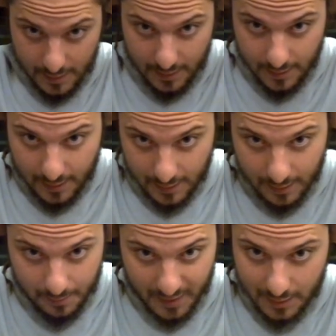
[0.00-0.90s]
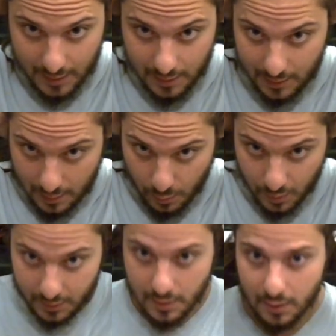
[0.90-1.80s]
My dignity, where
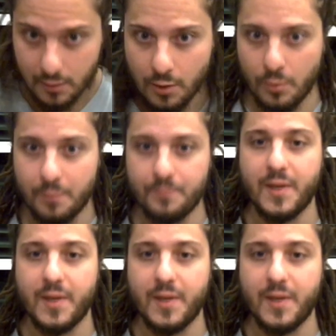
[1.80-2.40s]
did it go?